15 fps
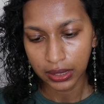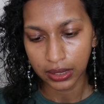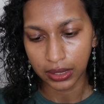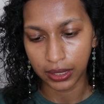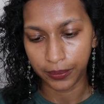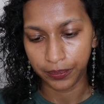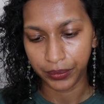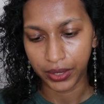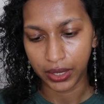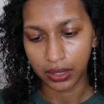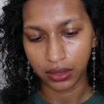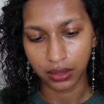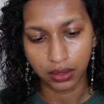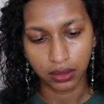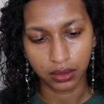
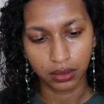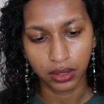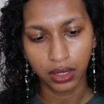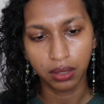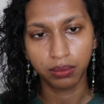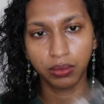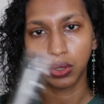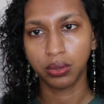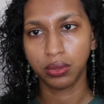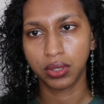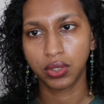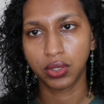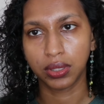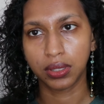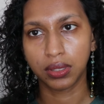Yeah, you know,
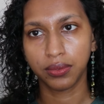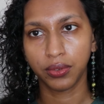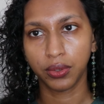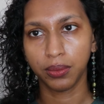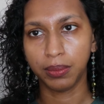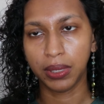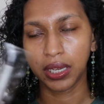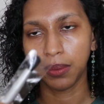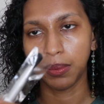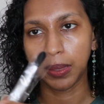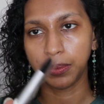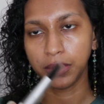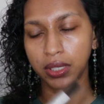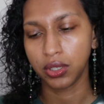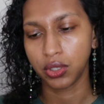it's just for makeup
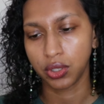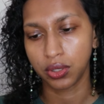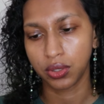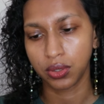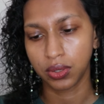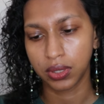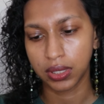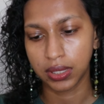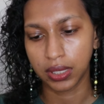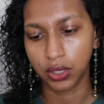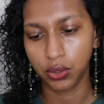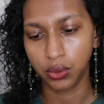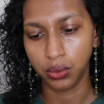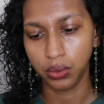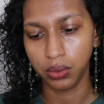application. So since I
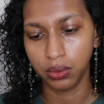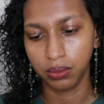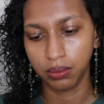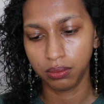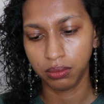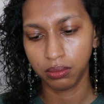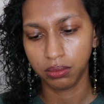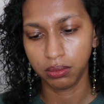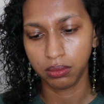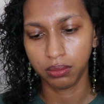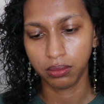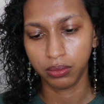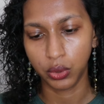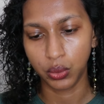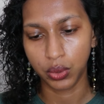do
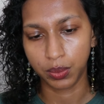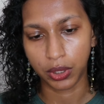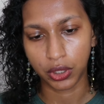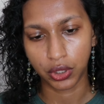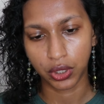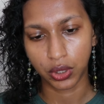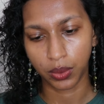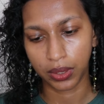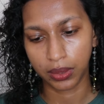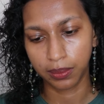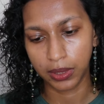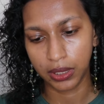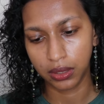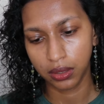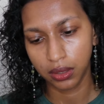use brushes quite a
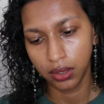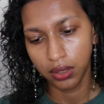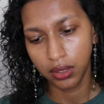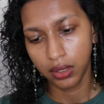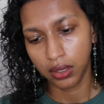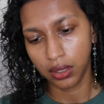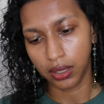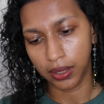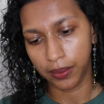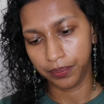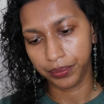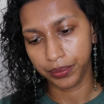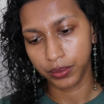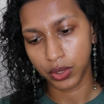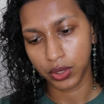bit, I'm
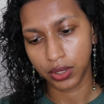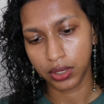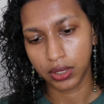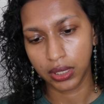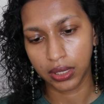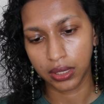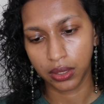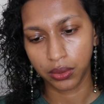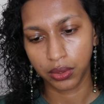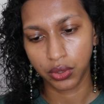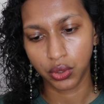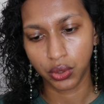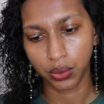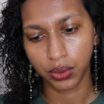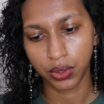just going to take it out and
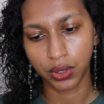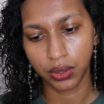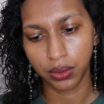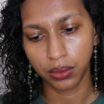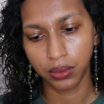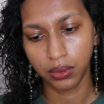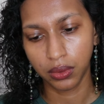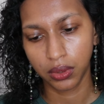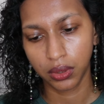show it to you.